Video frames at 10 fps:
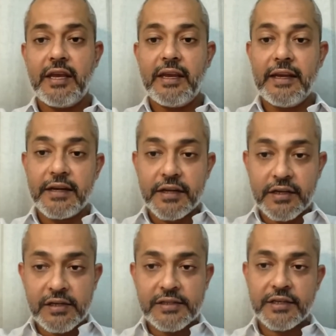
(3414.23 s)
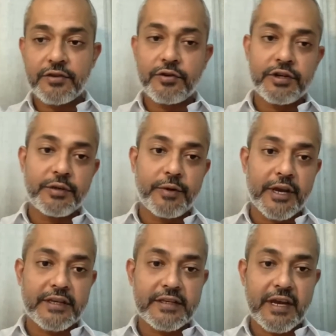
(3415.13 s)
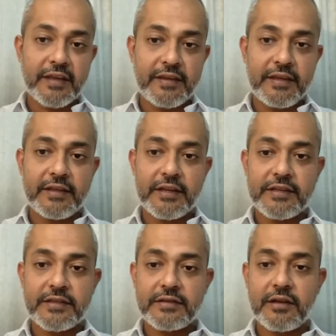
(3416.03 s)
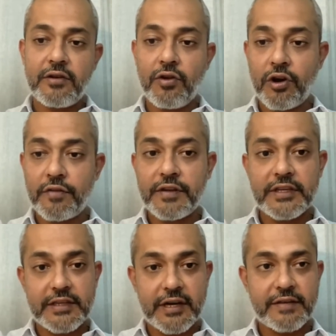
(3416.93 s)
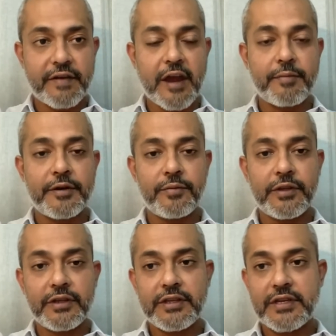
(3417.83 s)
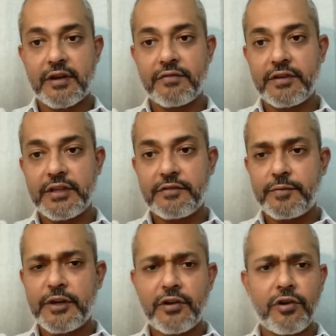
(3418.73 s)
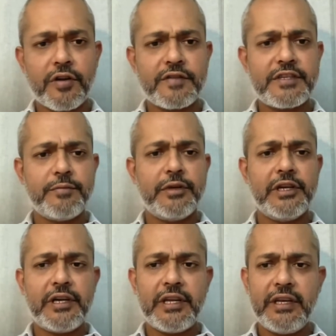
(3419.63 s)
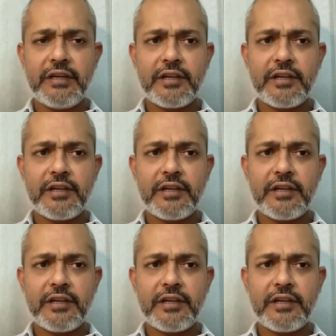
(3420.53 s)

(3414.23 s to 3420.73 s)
internal security wise, I think there is a lot of things that have happened within this country. There's been a lot of stability in